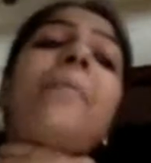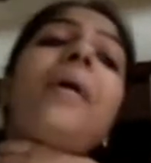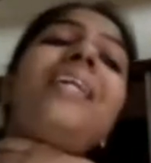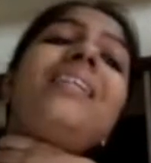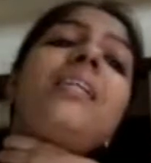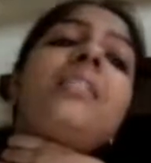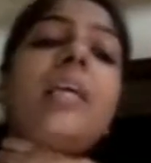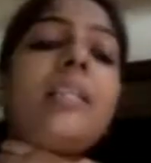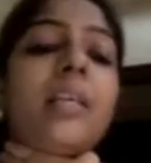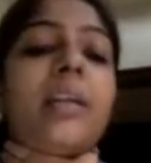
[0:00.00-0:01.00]
My
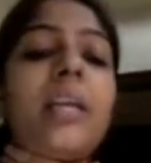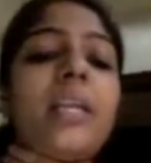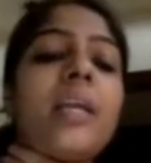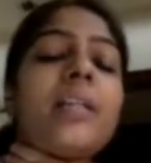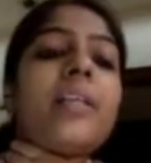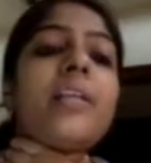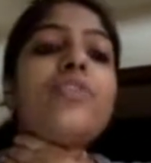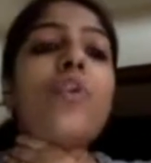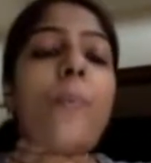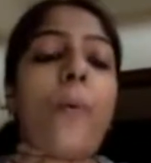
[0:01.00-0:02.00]
point is, in the
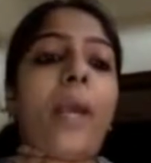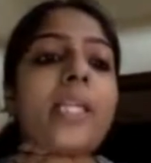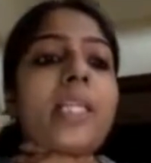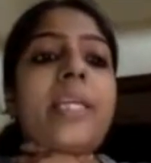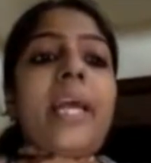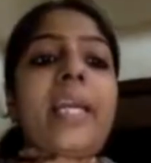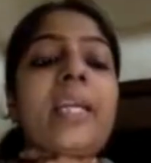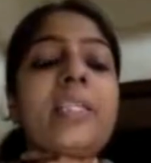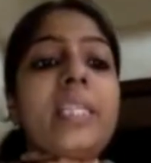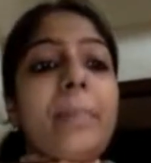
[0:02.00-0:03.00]
reading, there is no point
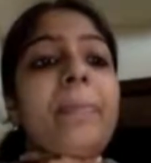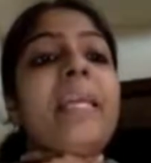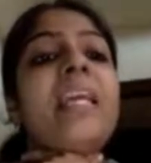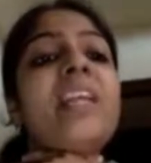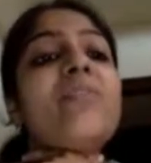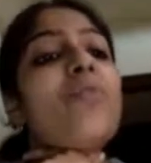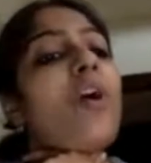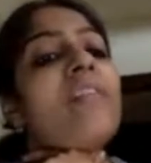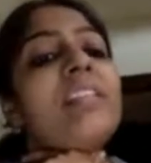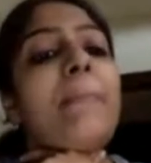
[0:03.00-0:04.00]
in getting deeply
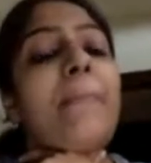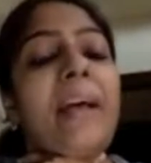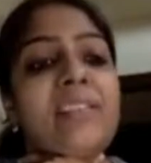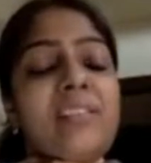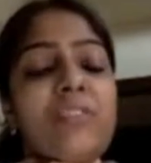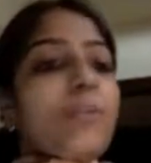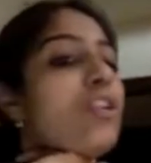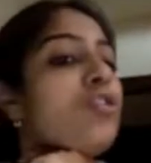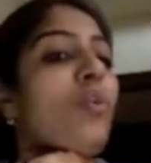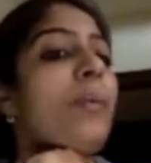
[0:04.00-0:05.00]
involved in the
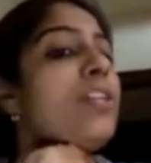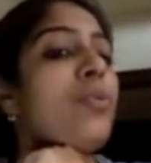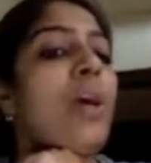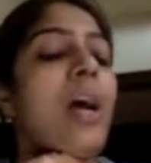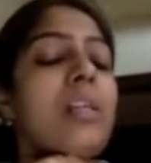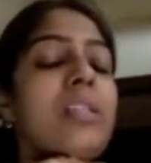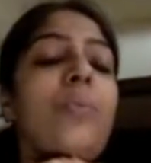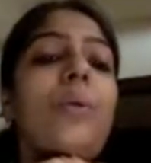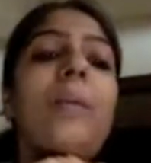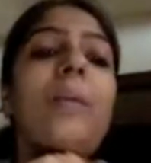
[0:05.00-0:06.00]
passage because nobody's going
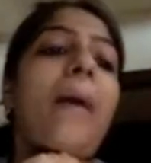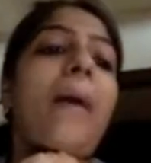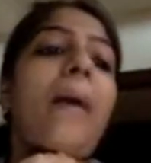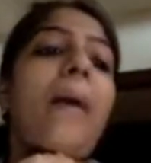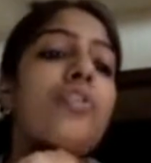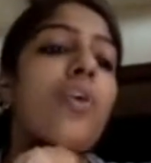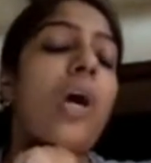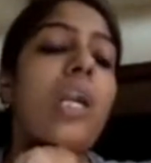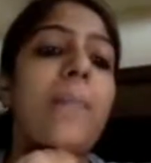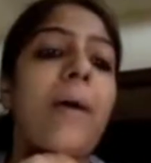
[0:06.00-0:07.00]
to ask you what the
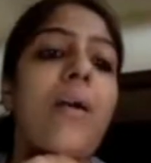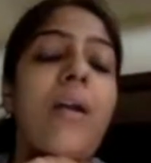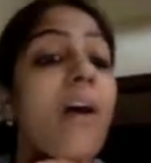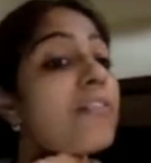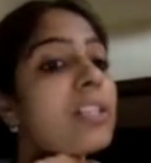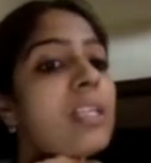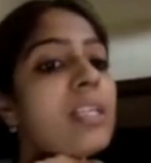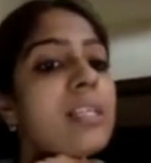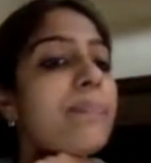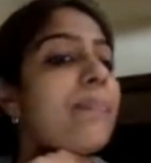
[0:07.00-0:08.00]
passage is all about
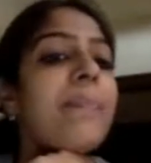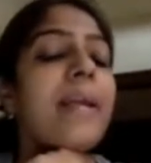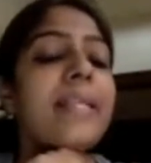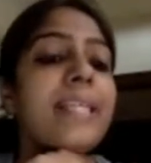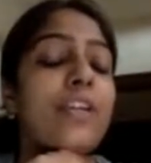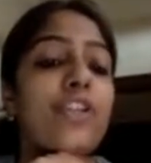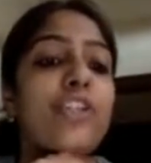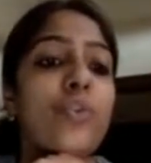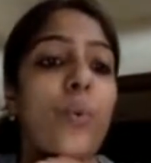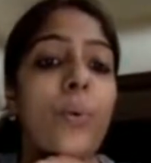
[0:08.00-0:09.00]
after the
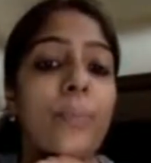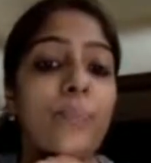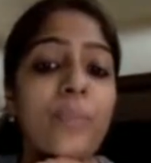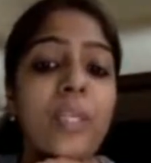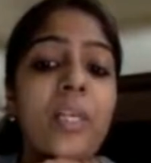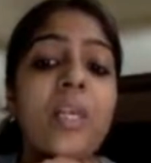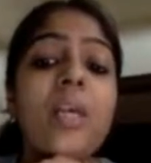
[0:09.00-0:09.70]
section is over.